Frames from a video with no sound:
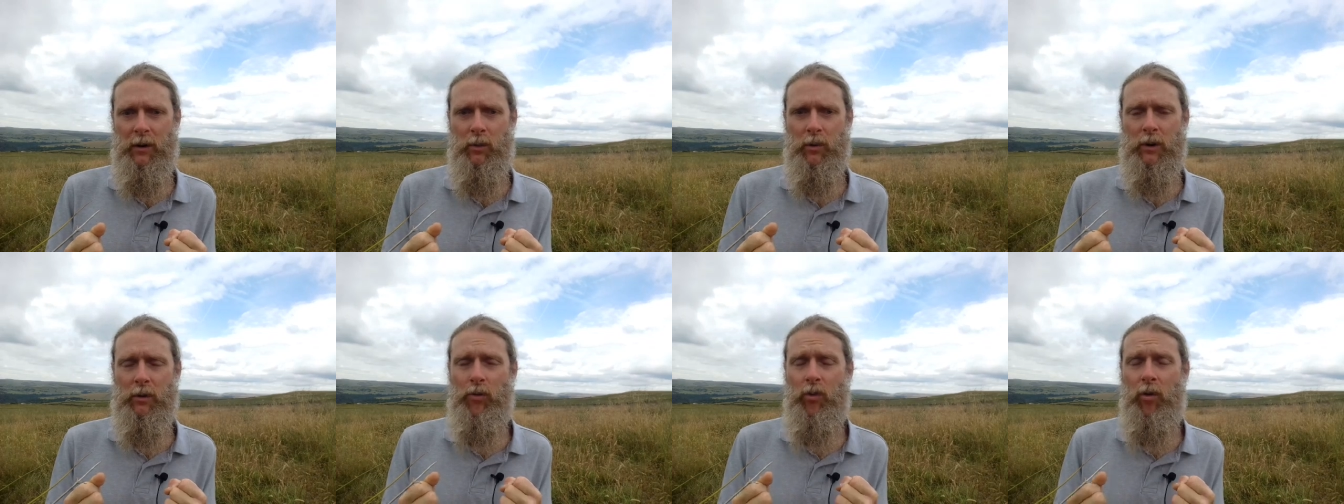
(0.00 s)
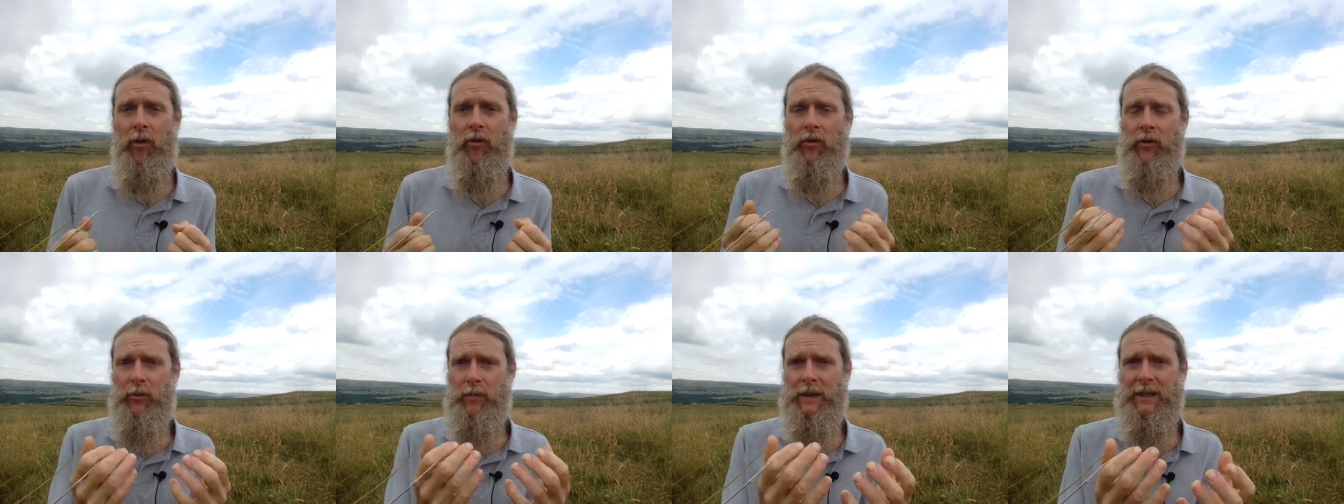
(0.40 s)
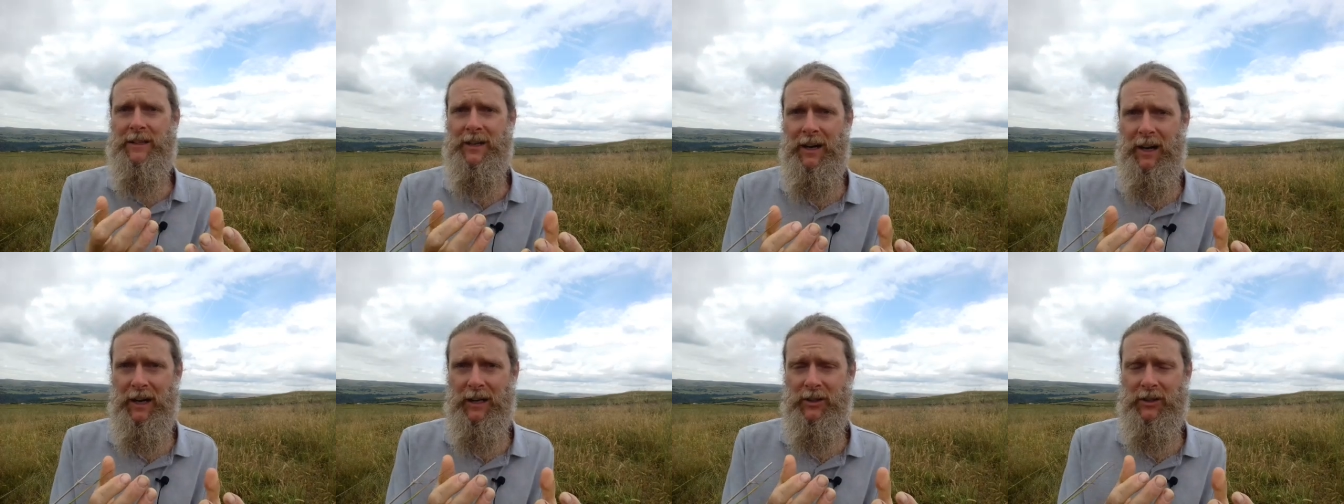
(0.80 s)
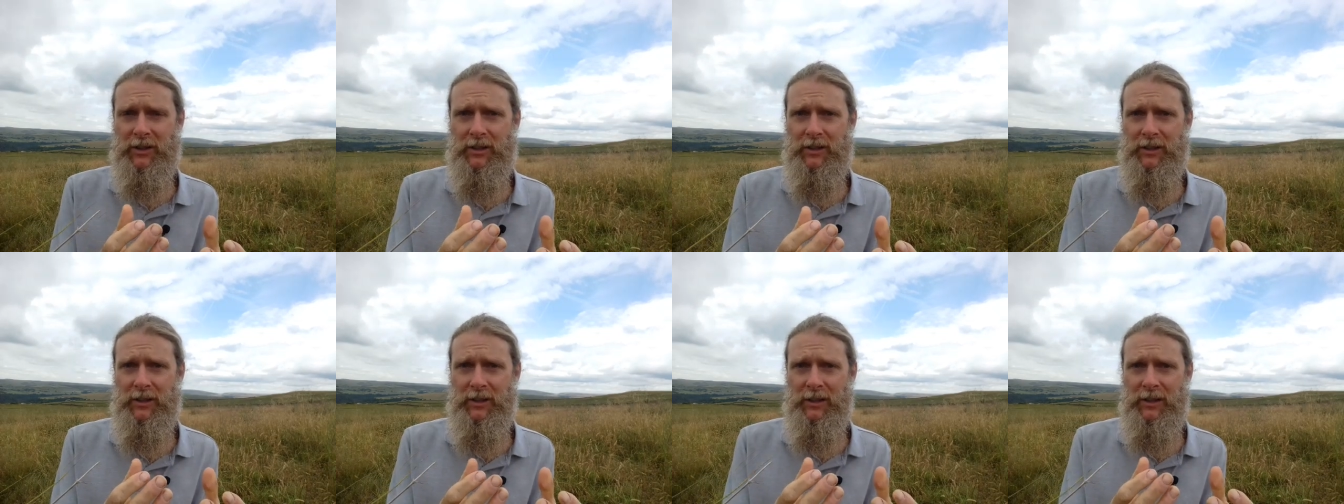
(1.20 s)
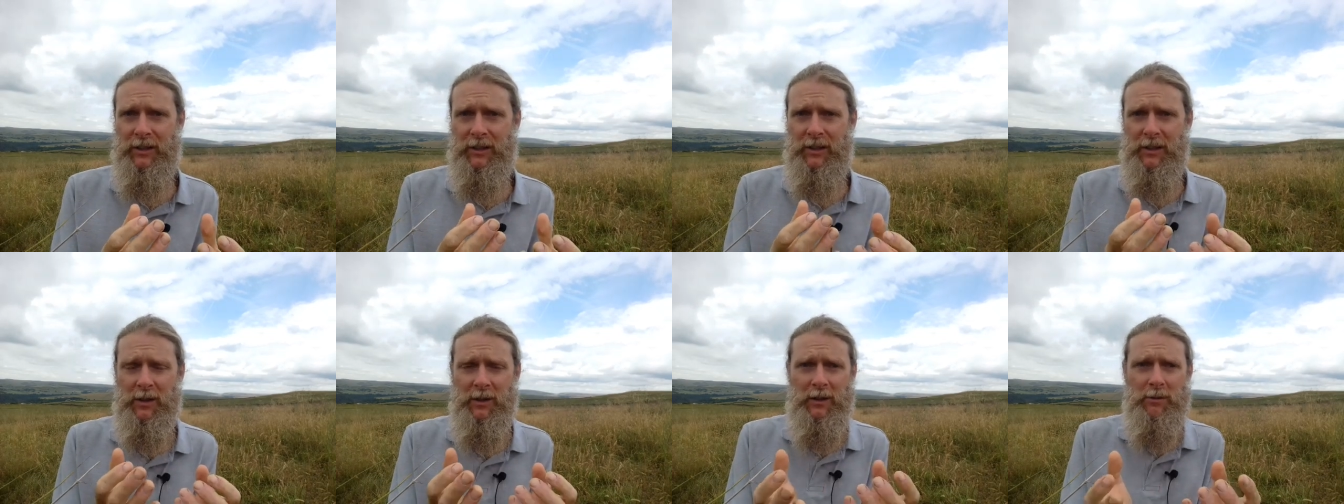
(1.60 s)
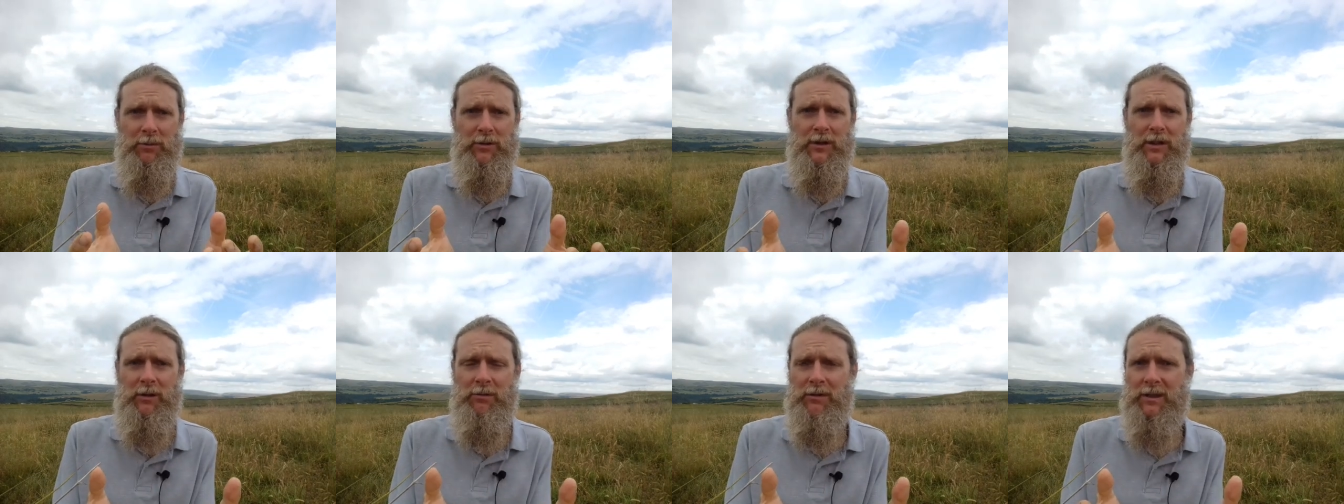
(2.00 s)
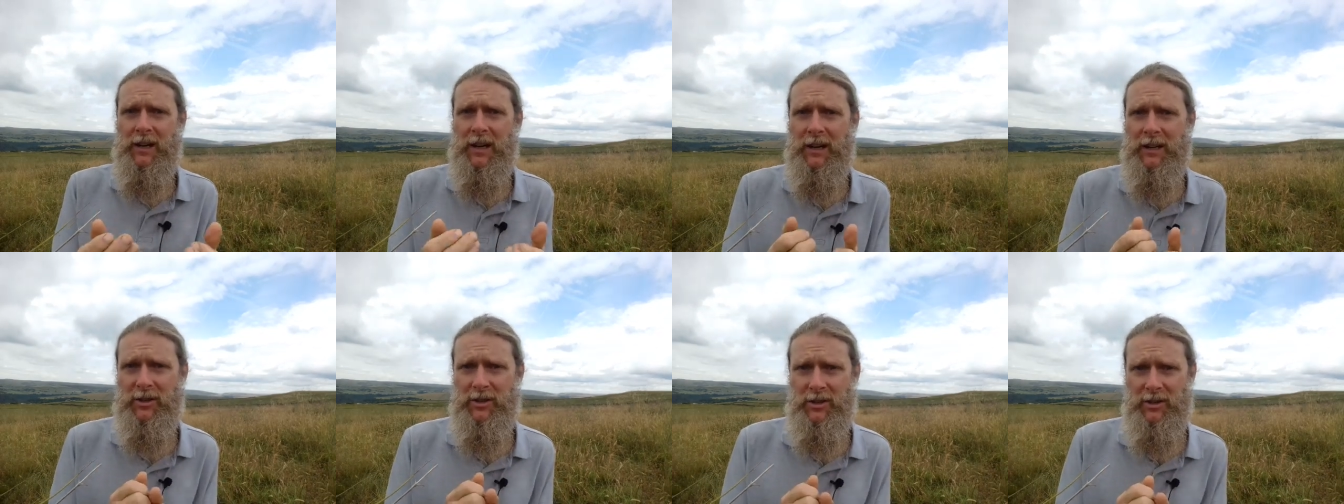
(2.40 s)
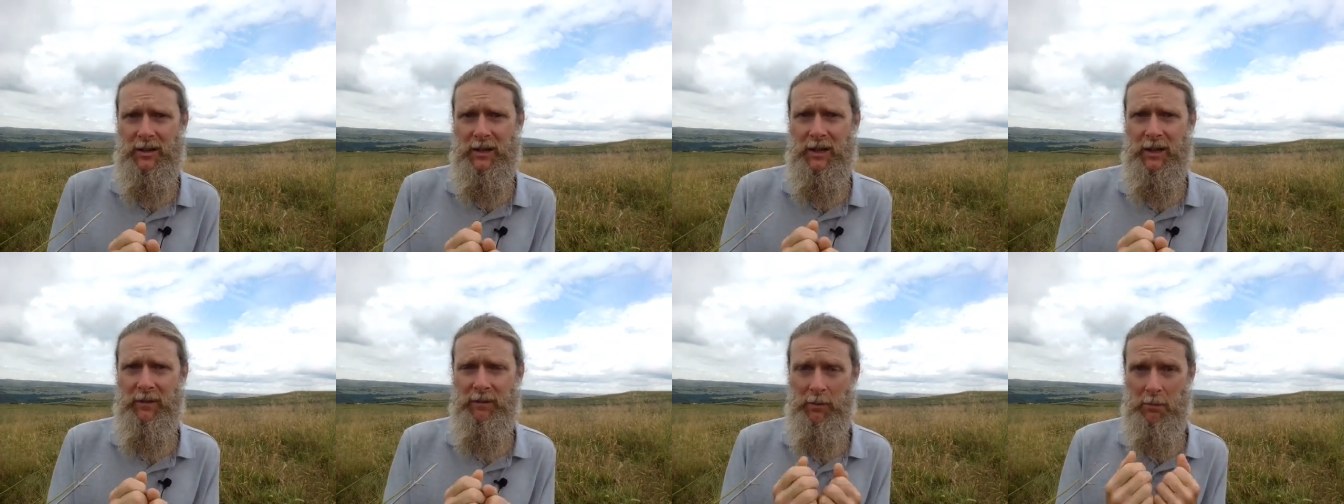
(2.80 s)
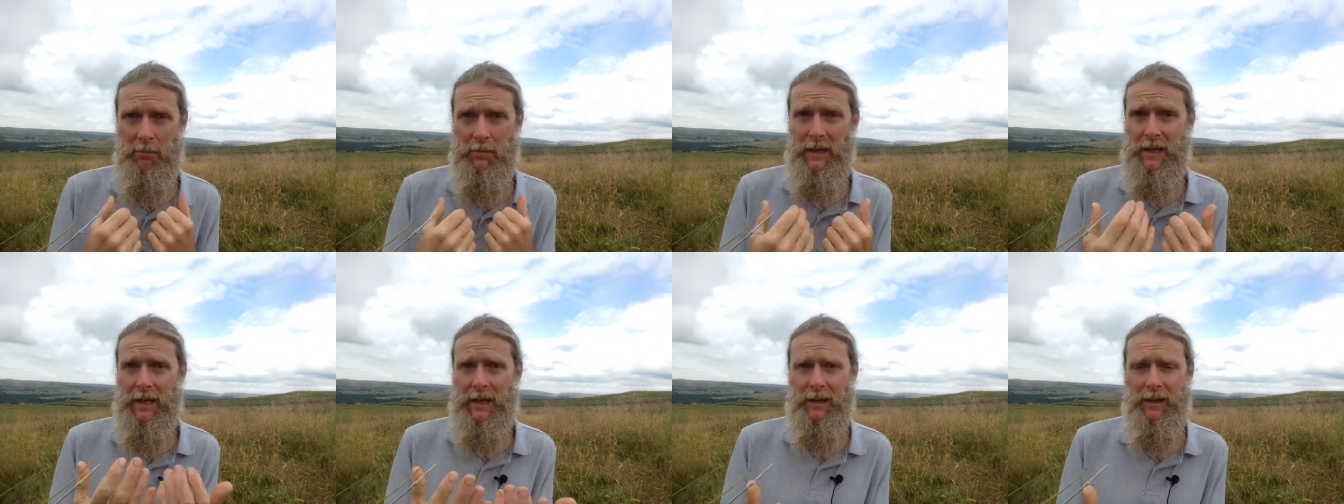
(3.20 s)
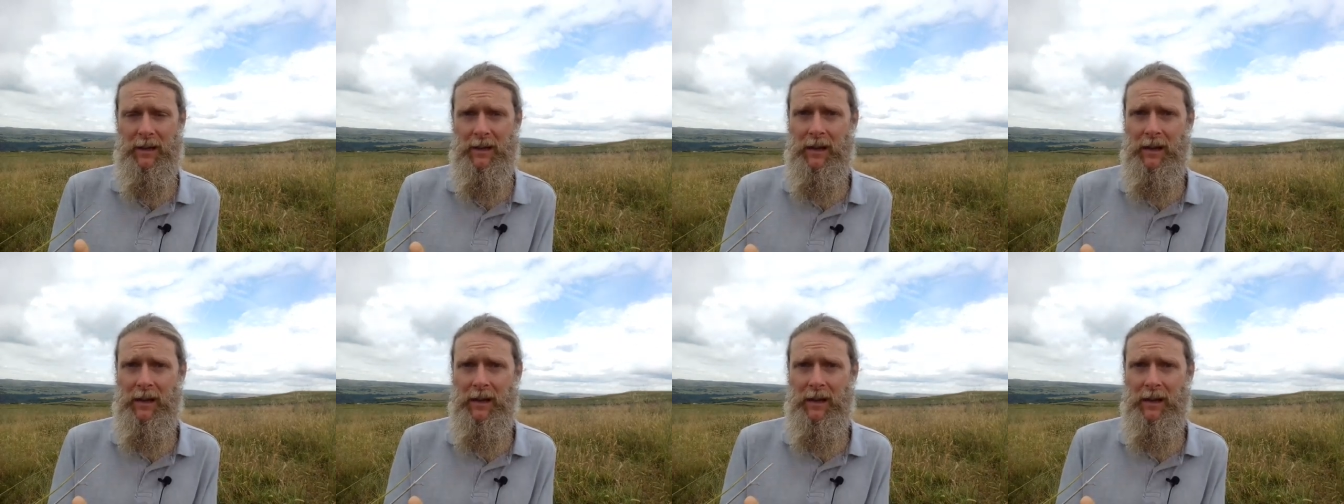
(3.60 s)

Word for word: We want to be touched. You know, there was no touch for me.